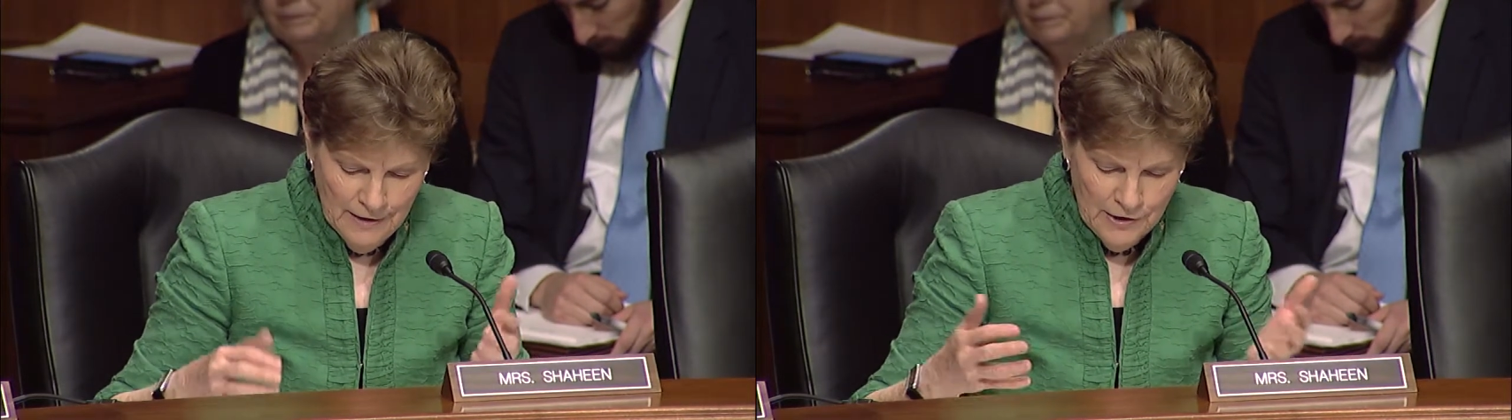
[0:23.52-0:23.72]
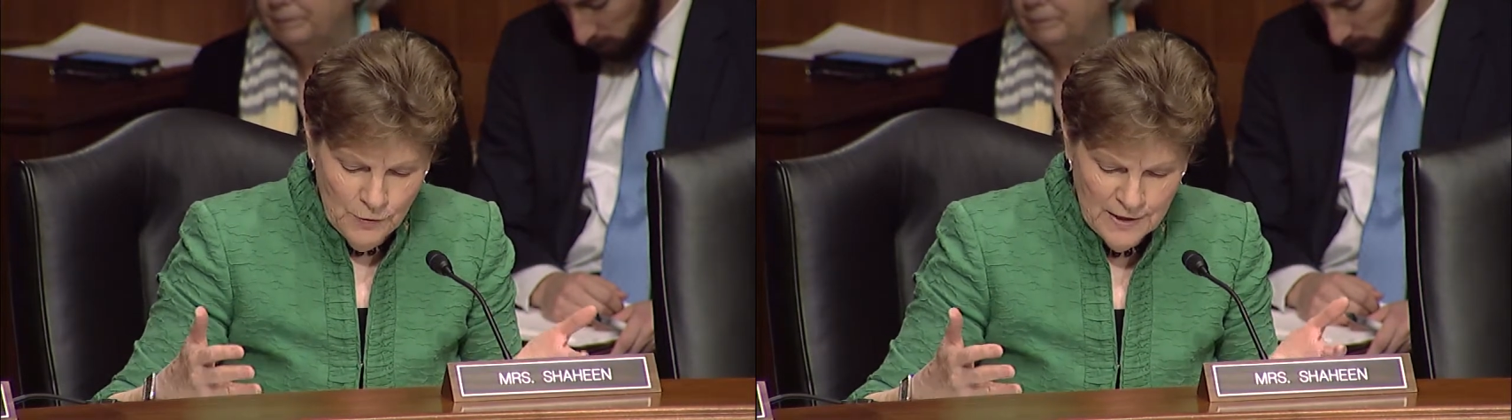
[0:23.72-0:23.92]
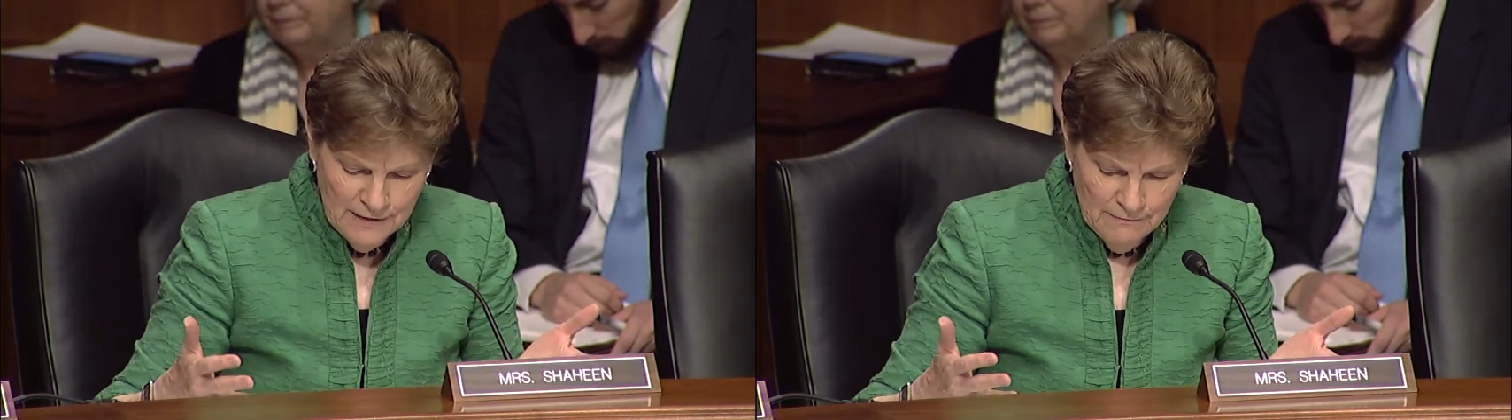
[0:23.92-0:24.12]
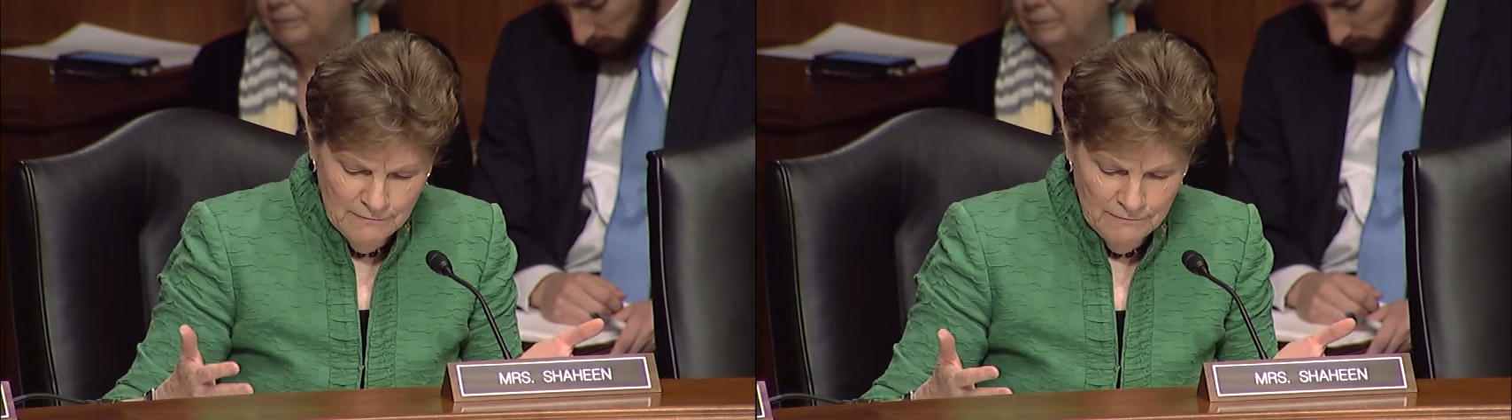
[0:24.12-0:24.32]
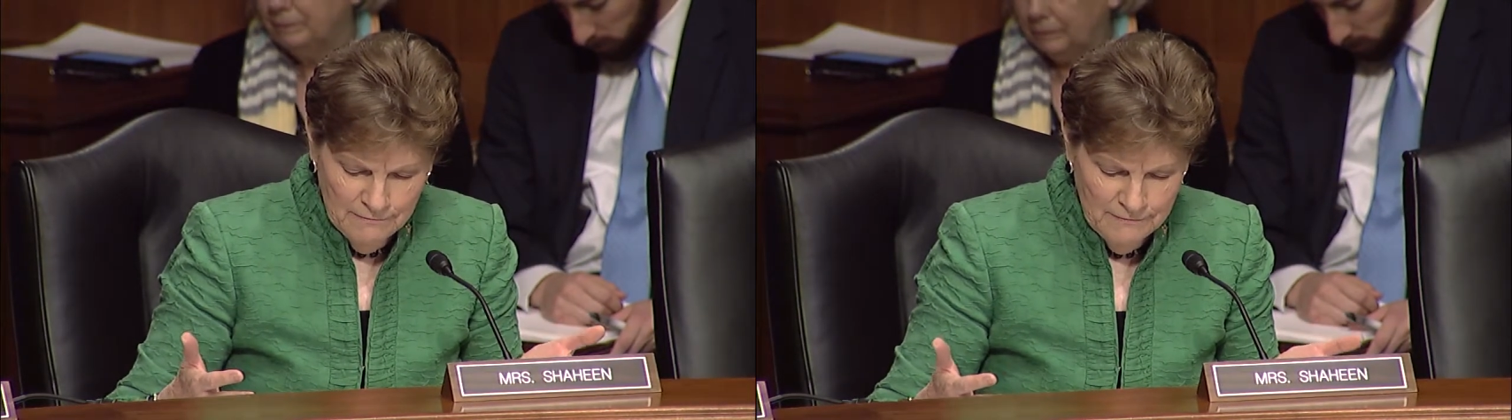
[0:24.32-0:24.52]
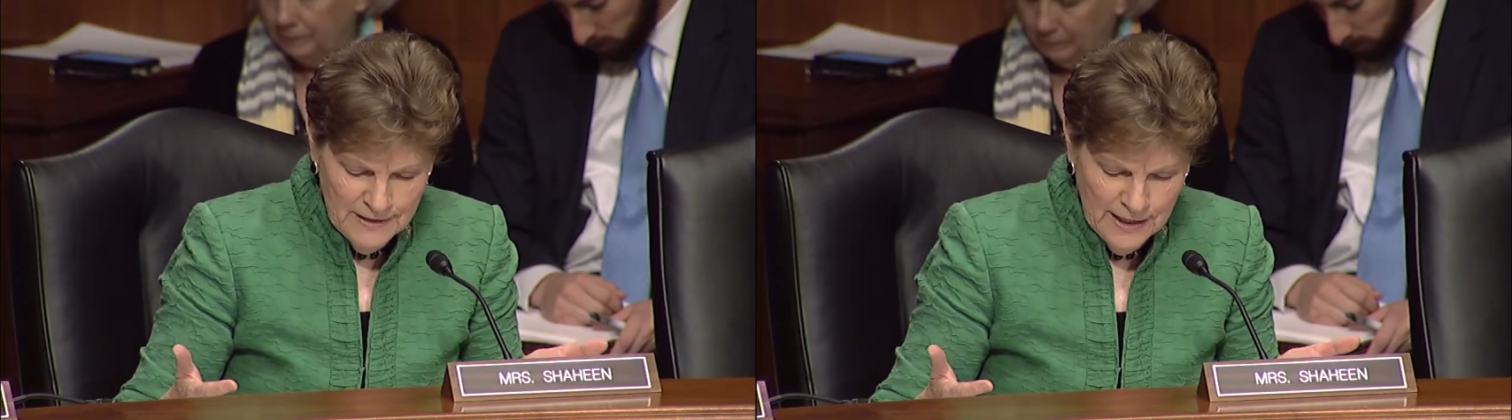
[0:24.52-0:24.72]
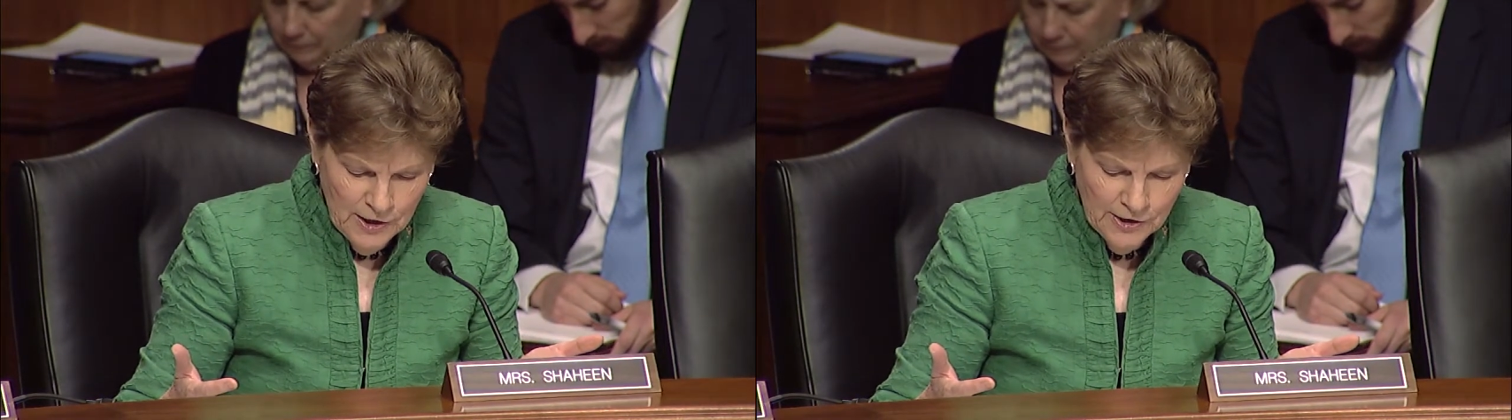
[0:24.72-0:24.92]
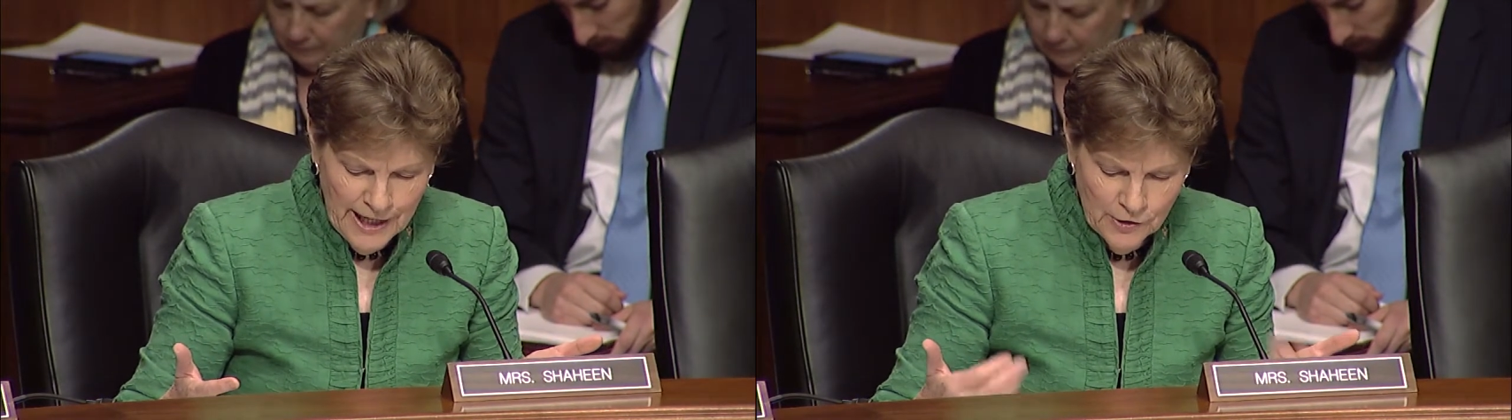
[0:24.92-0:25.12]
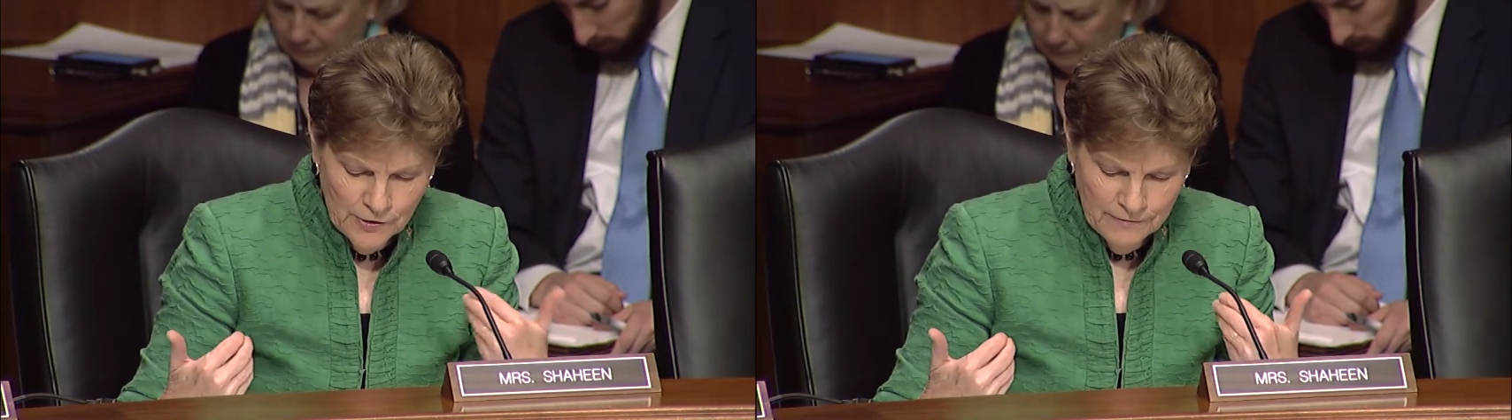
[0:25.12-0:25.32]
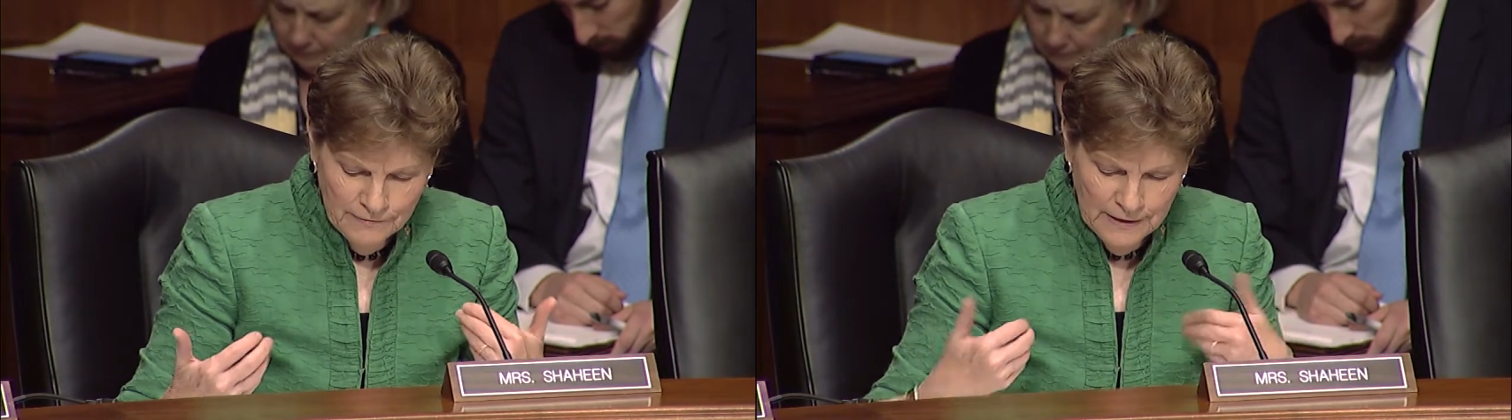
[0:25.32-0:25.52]
you sent a
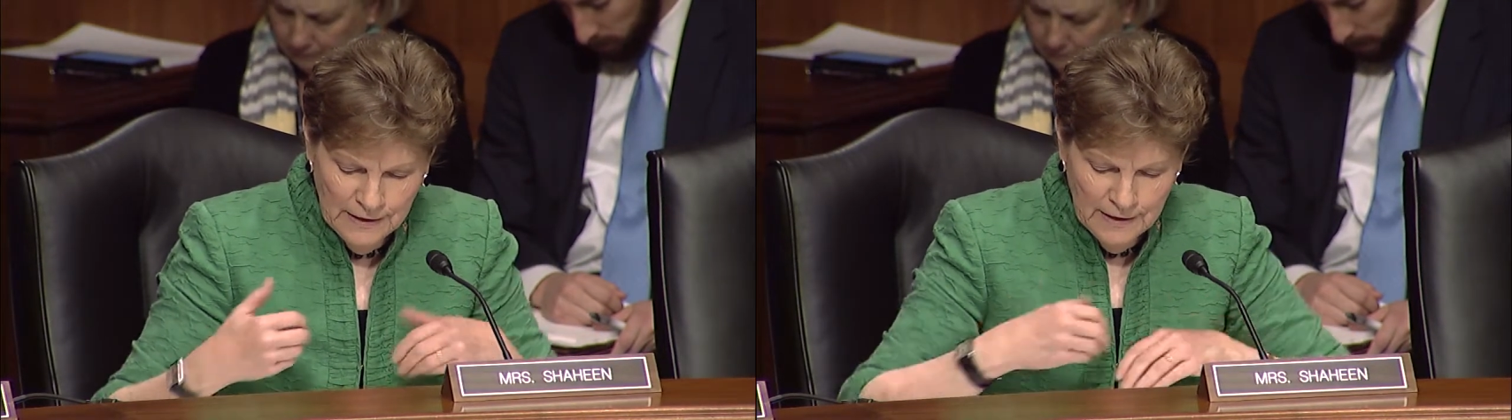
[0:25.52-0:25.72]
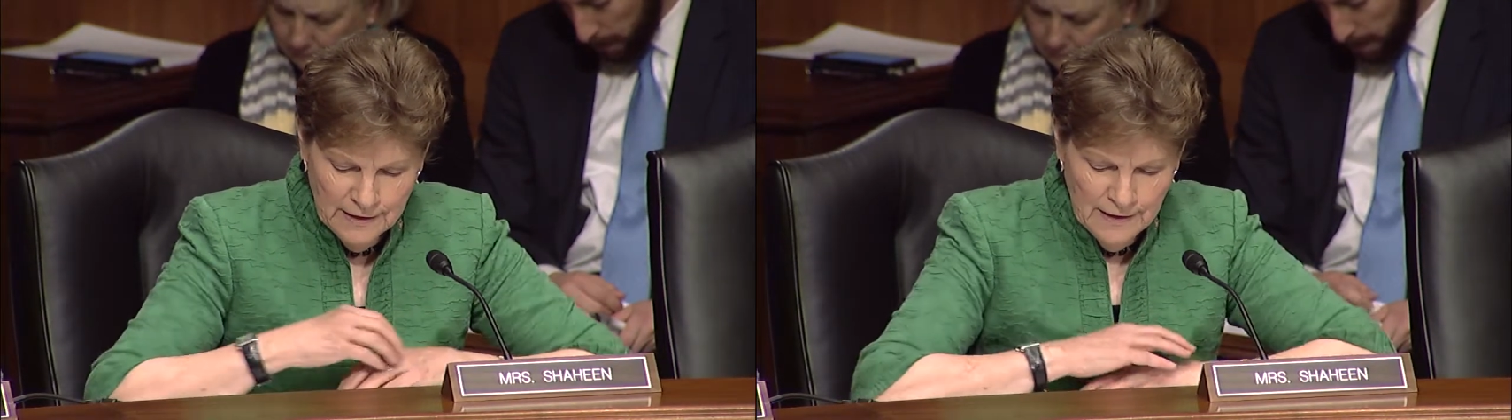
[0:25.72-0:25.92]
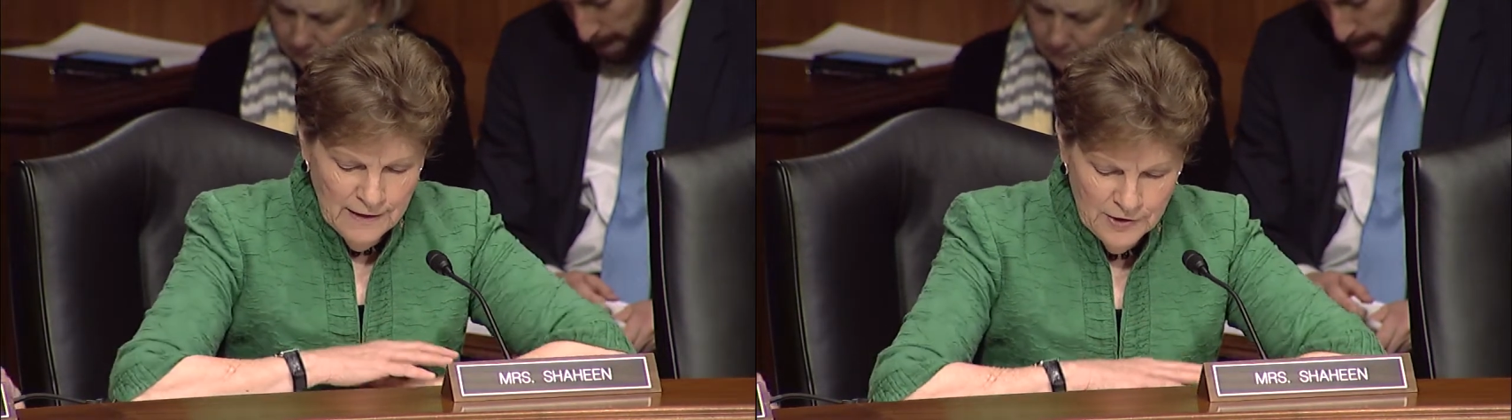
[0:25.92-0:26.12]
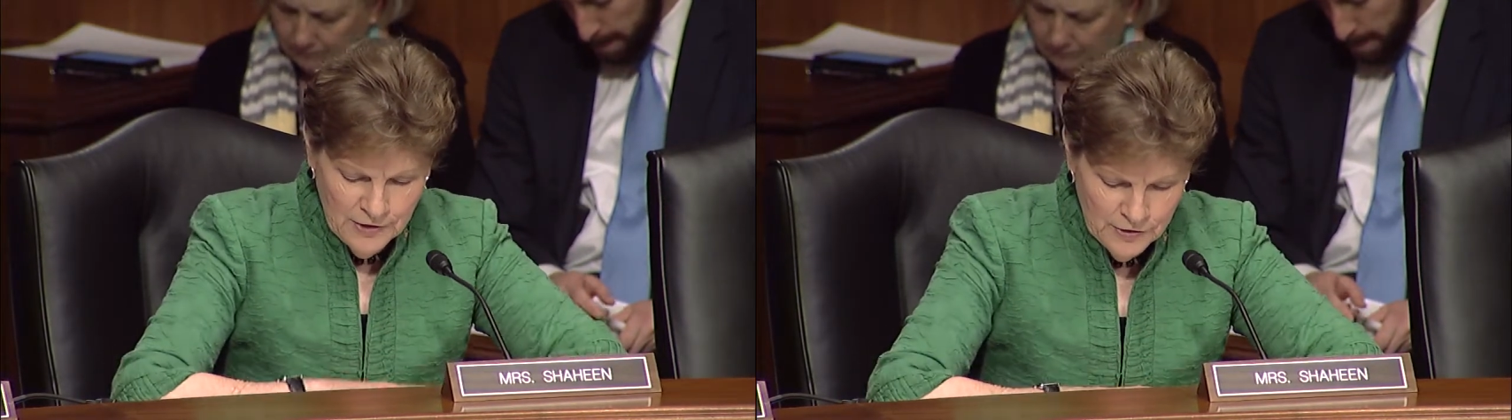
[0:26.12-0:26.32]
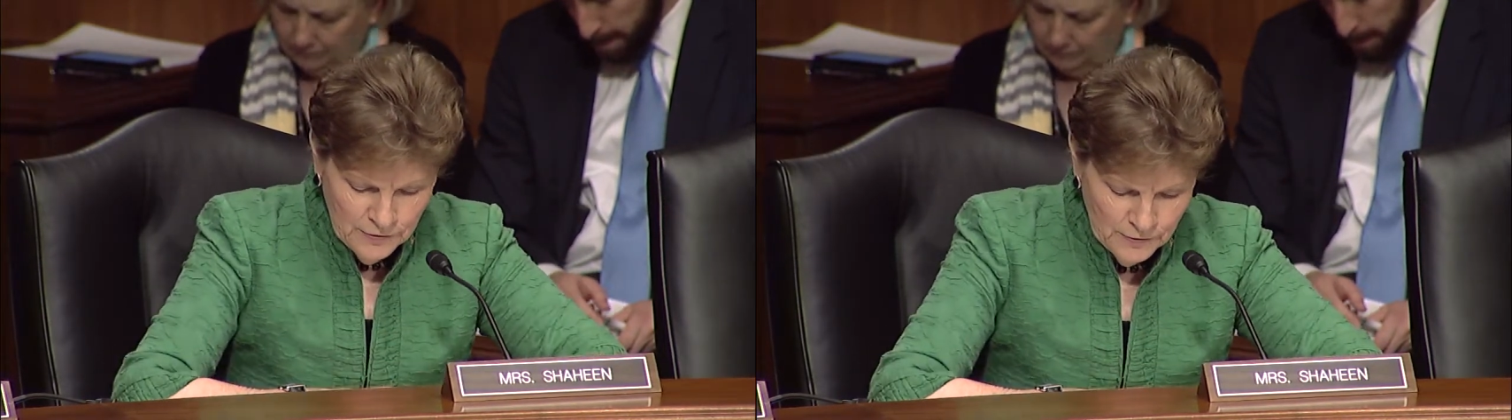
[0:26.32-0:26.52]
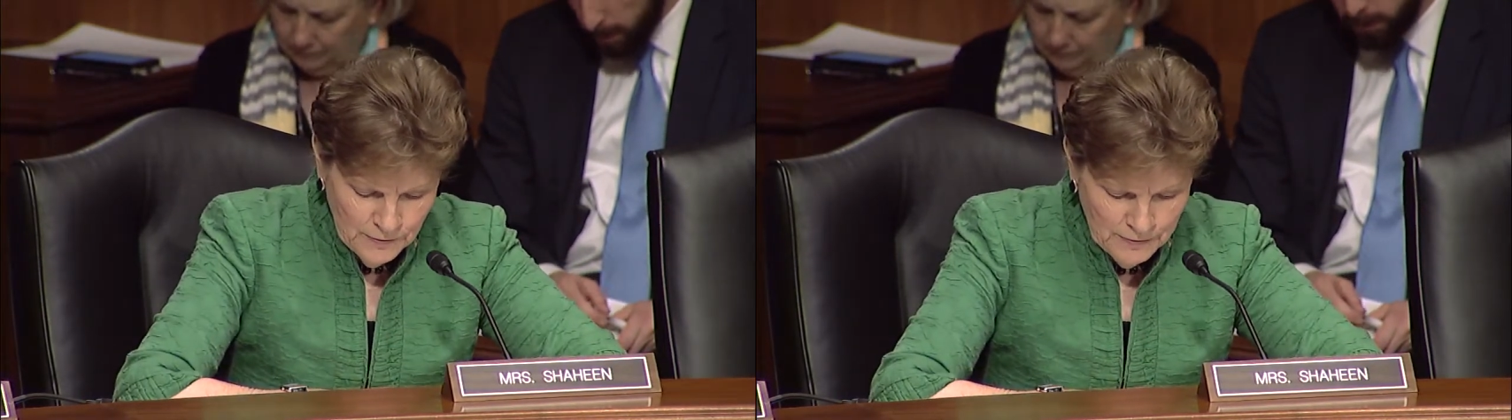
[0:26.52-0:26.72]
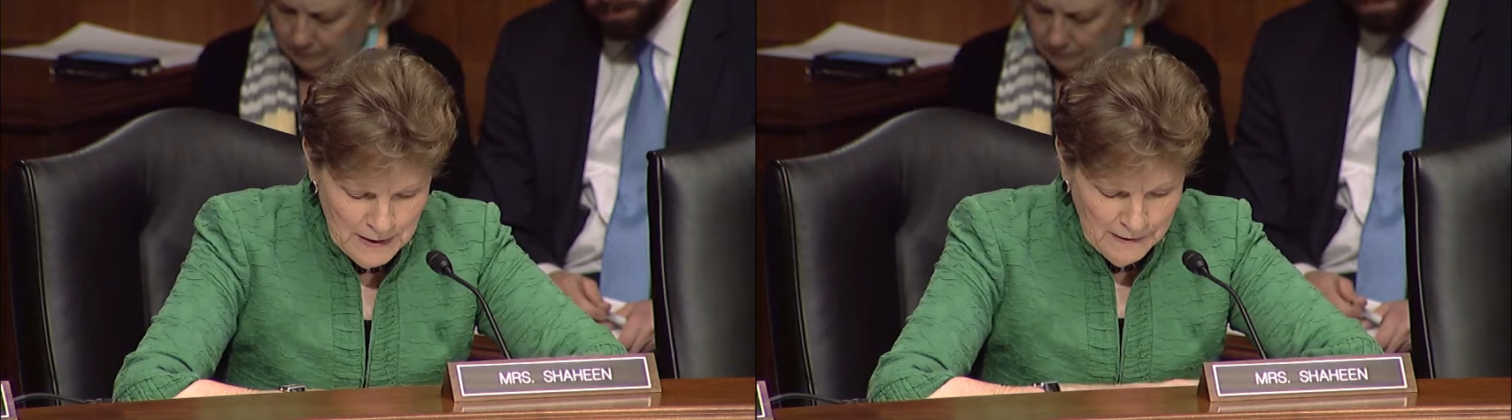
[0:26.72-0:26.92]
letter to